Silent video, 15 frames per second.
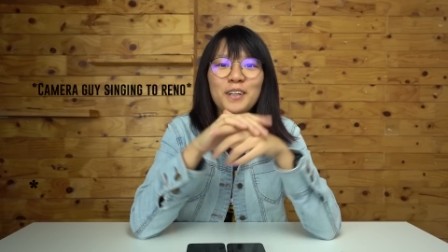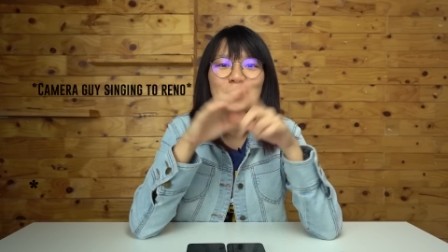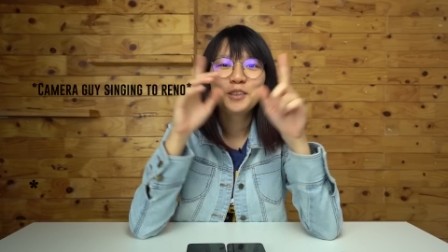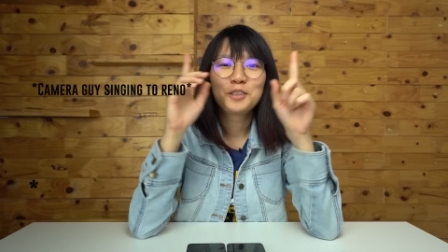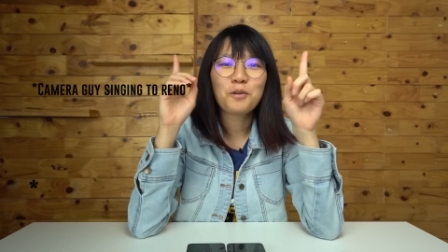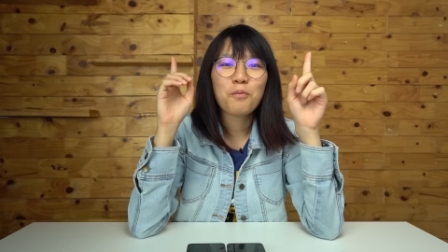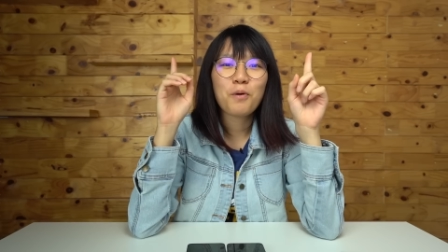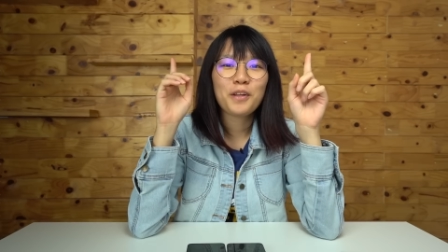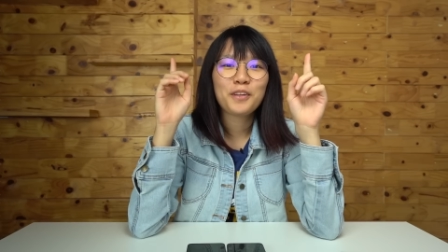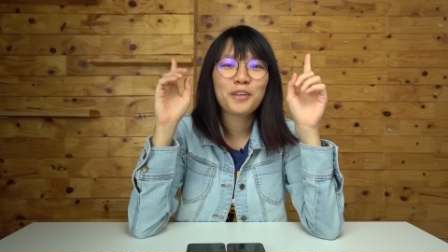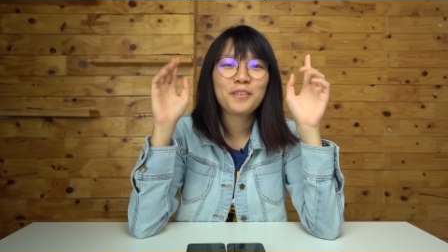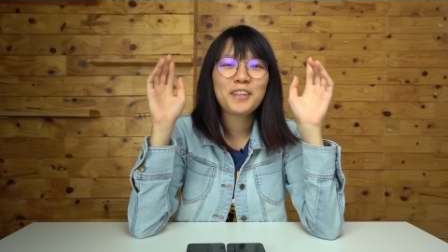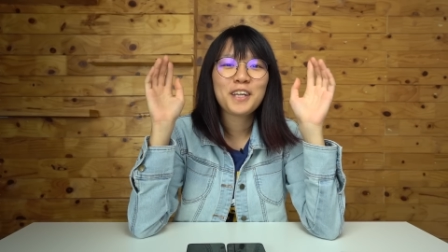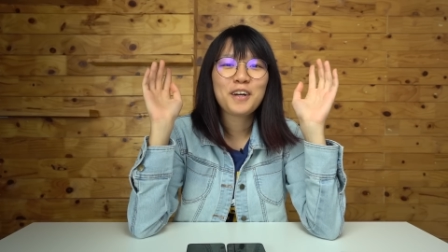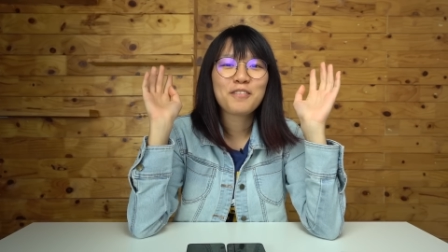So what do
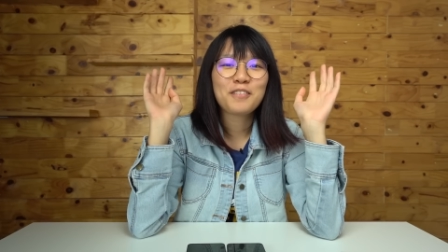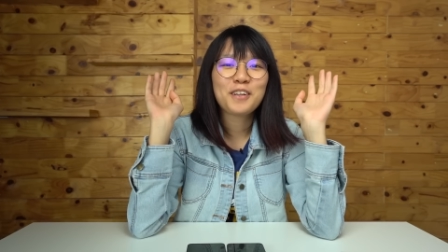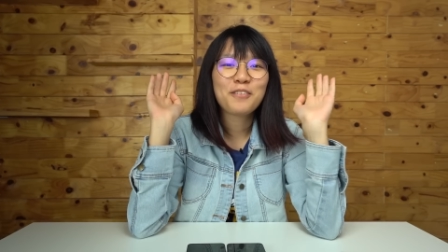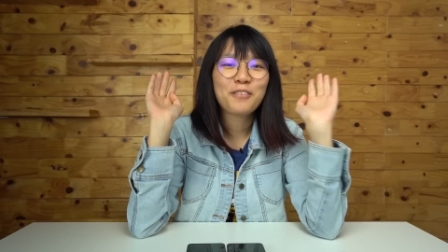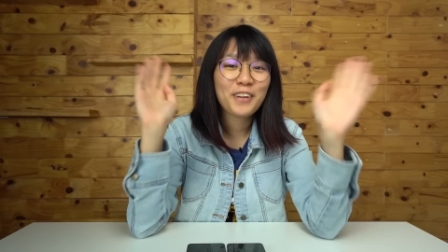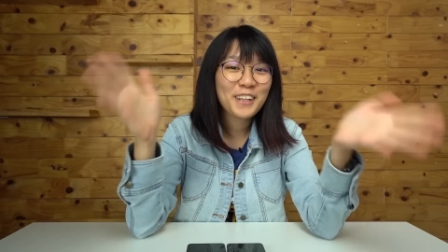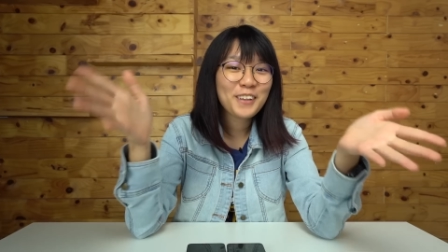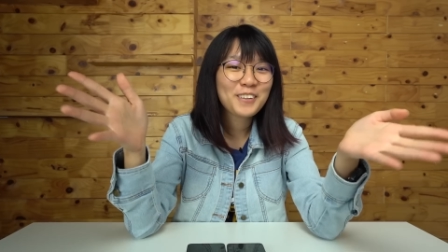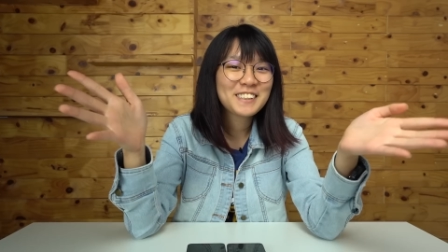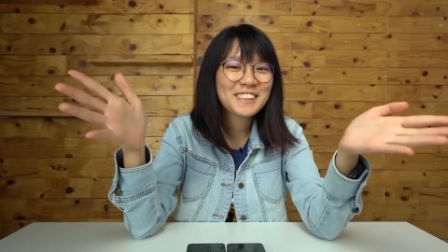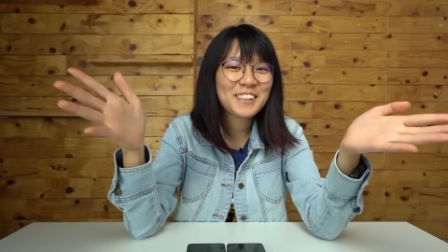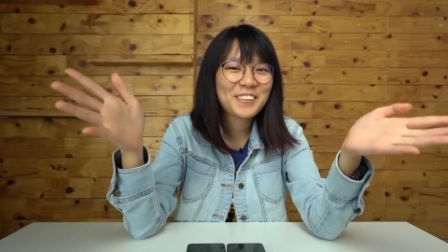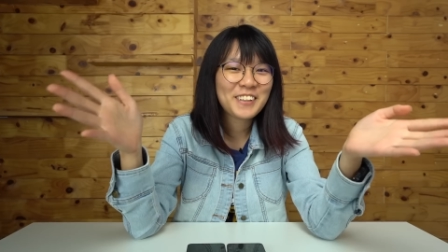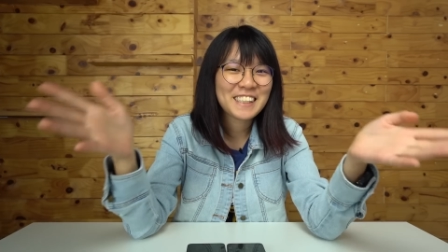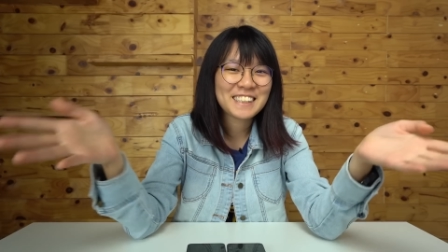you think of the Reno
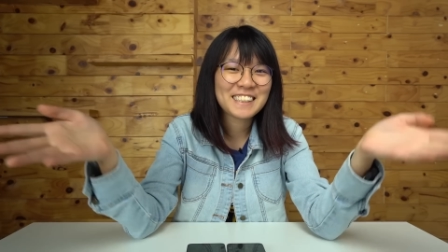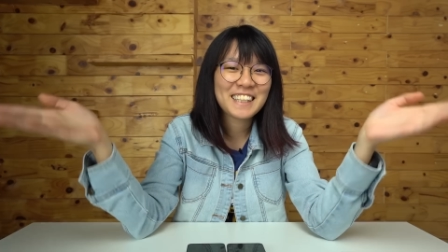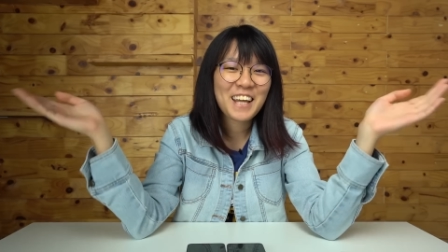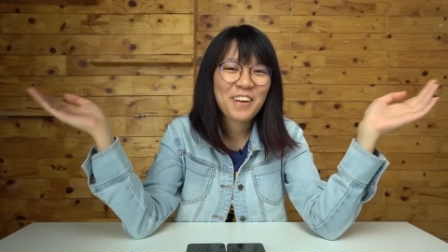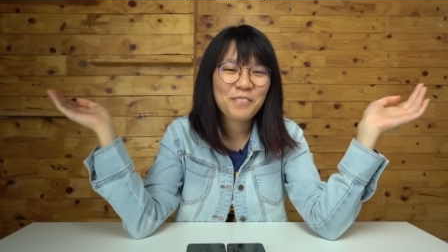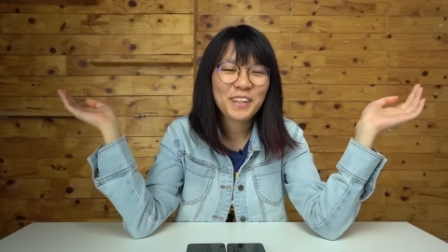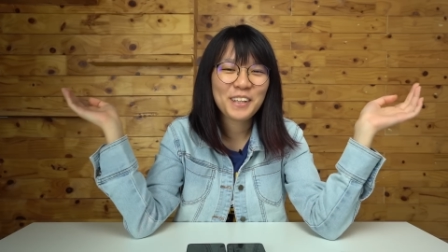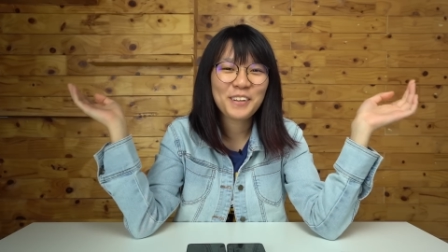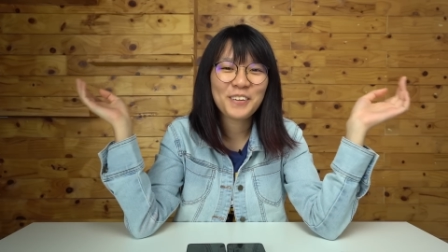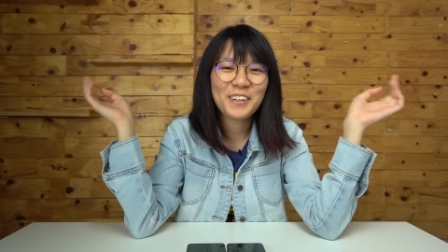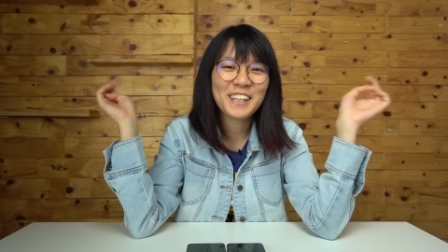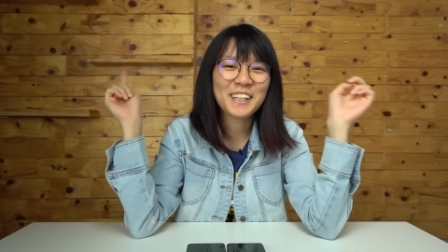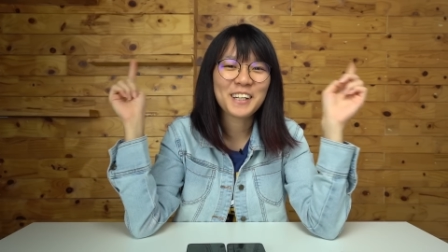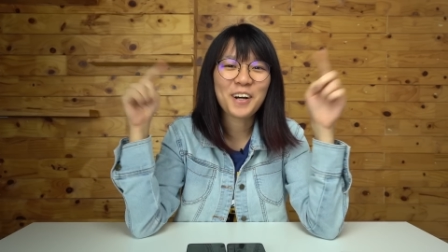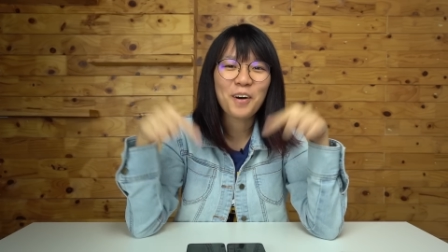series? Let me know
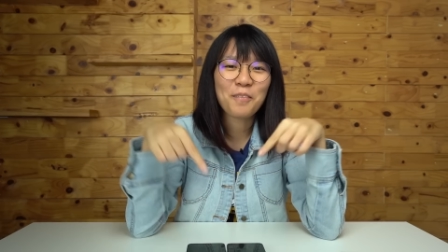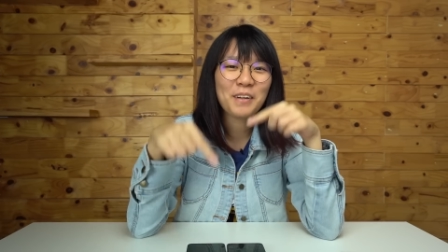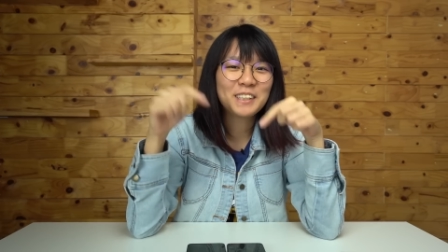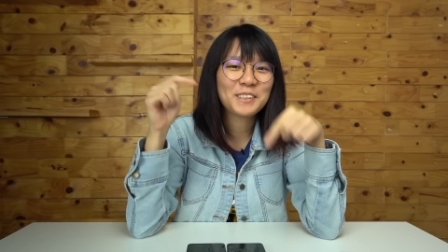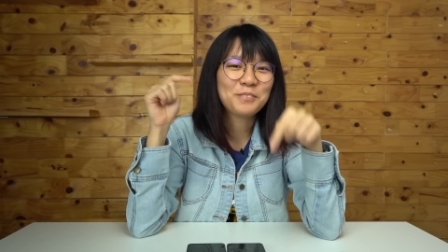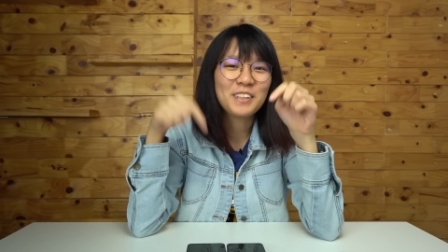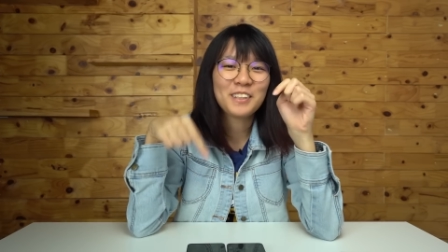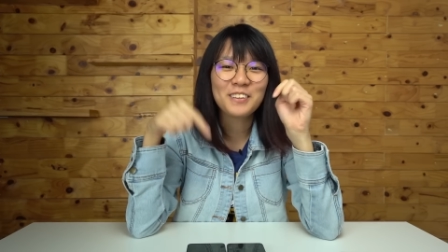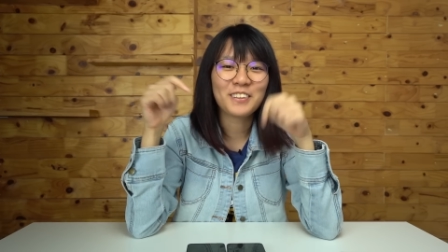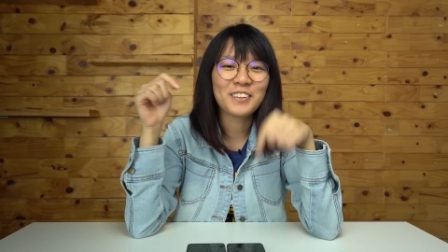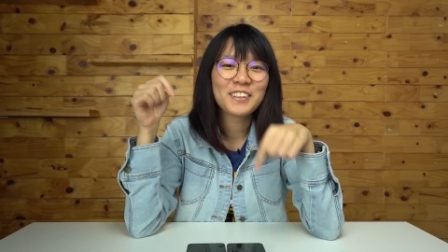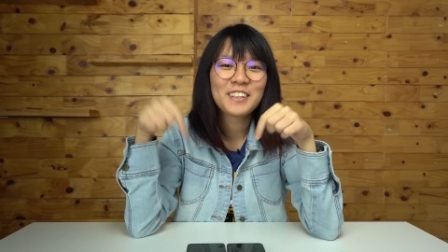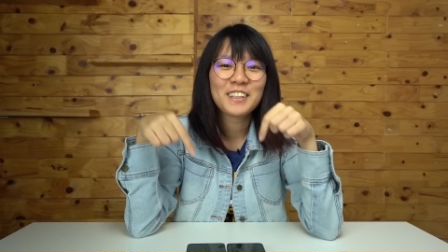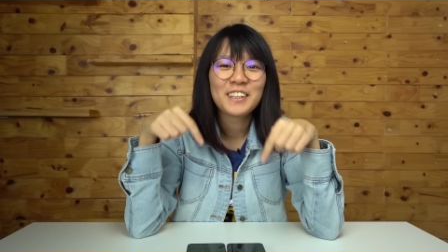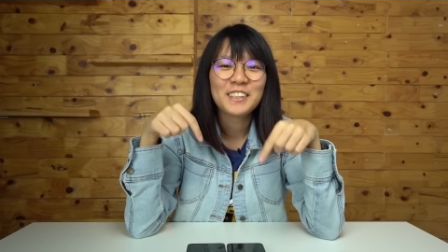in the comments below.
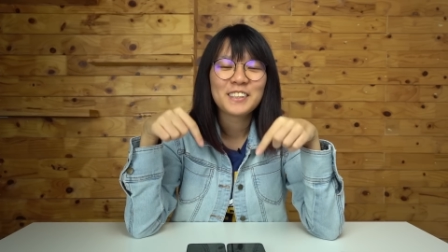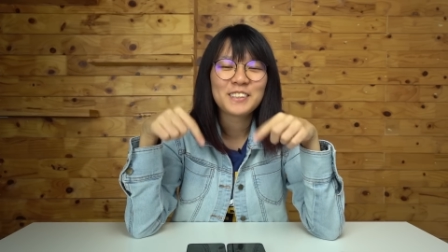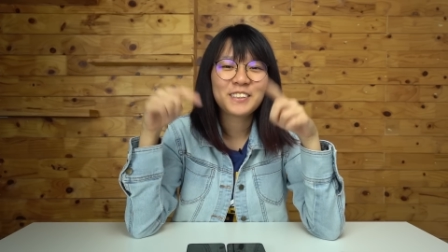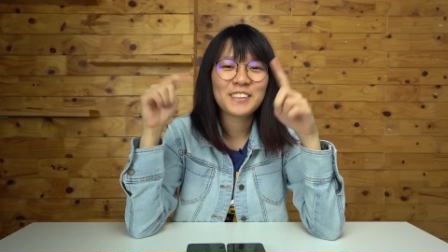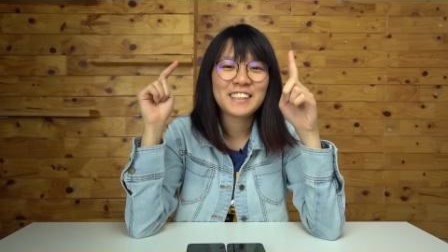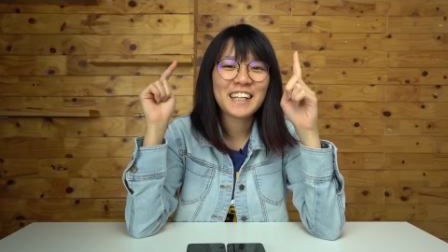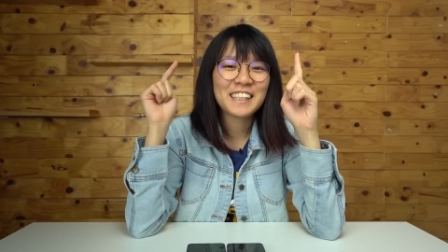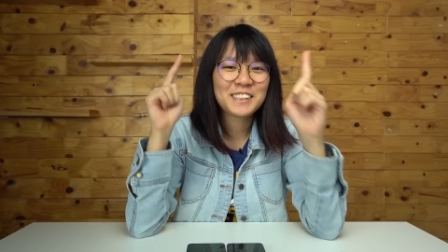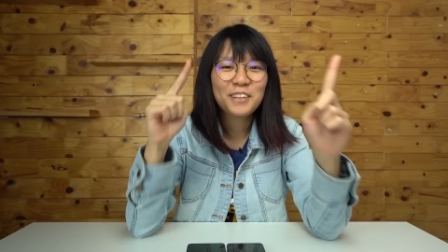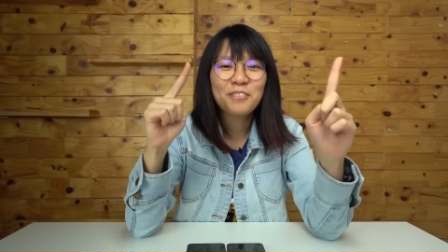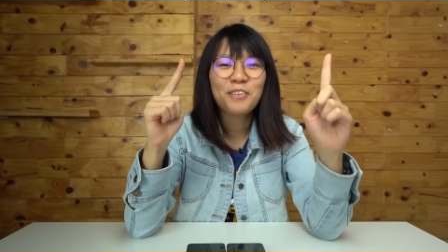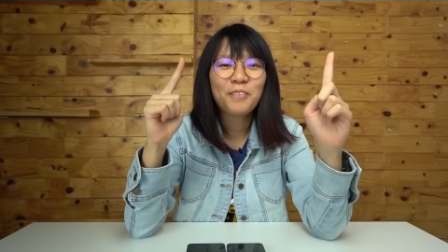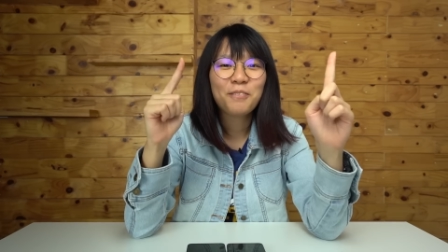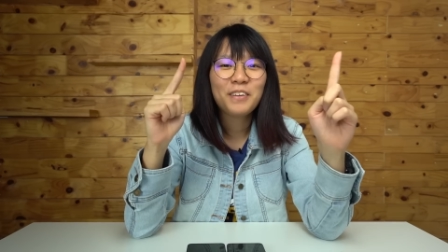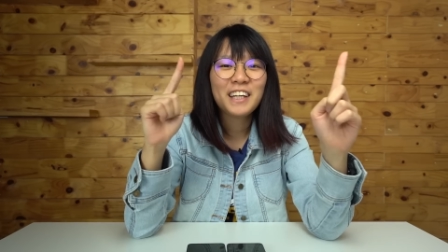So that's all
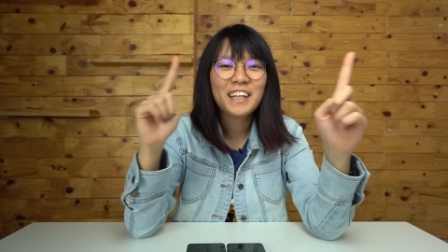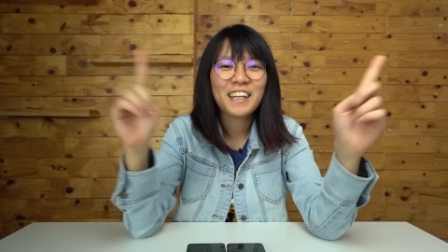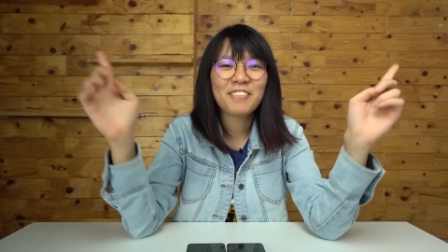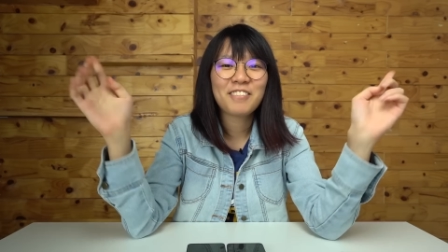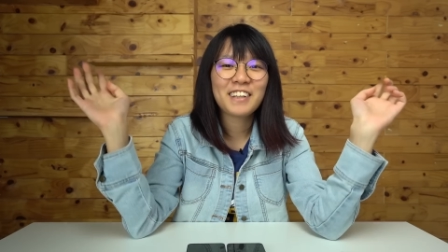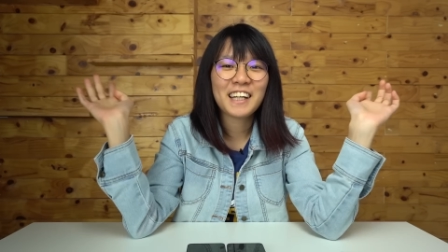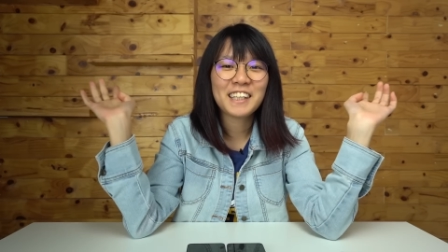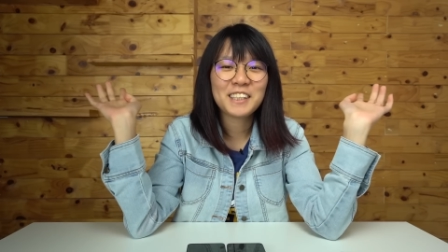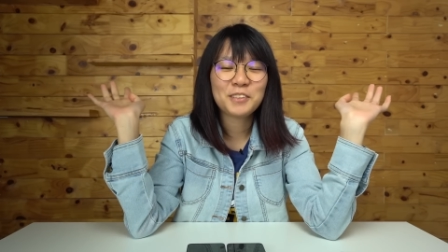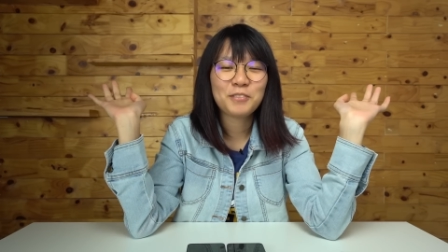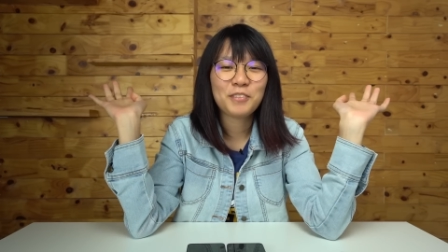from me. If you like this